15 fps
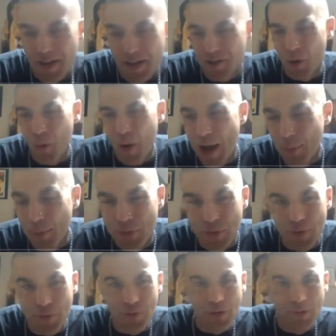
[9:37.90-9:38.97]
so why would
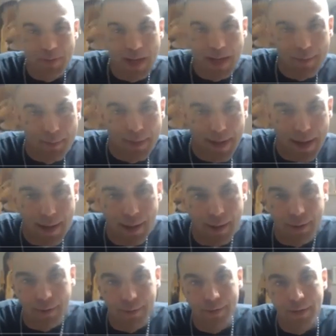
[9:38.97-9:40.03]
YouTube take me
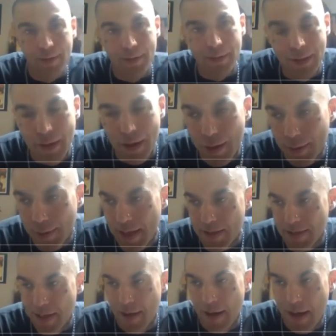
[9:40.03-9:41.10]
down,
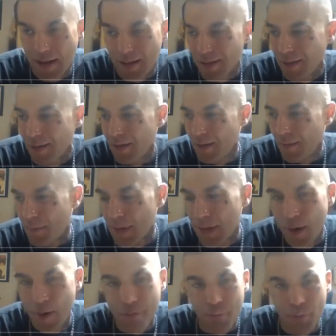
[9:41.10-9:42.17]
unless I got,
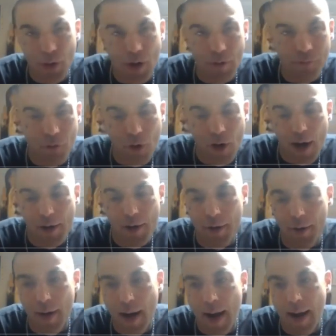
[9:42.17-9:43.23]
300 or
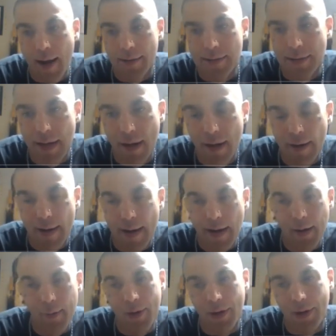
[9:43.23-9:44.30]
400 rats. And Aaron
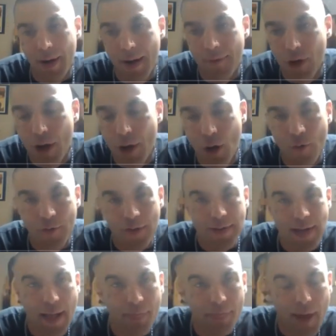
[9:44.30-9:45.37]
Haywood, I've got over
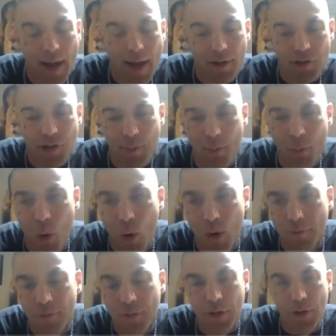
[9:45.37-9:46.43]
10,000
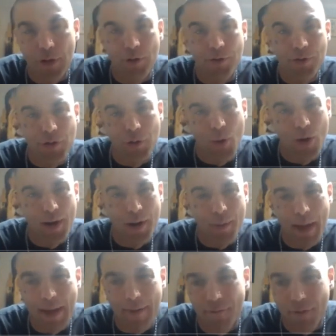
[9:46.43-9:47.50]
more views. You wanted to
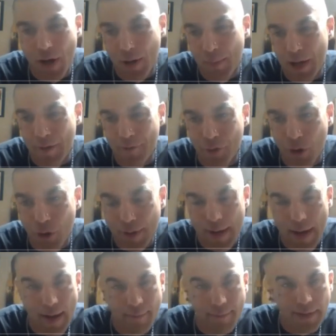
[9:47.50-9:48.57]
make fun of me for only
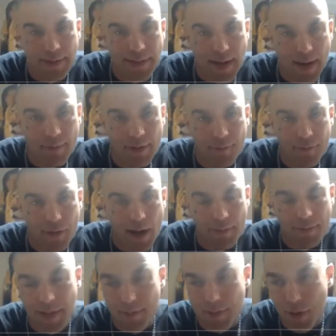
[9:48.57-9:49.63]
having
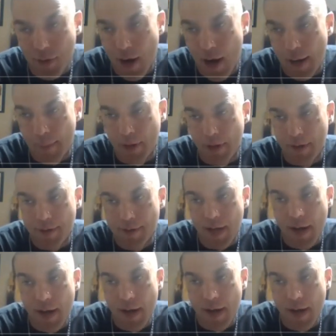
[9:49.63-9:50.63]
75 subscribers.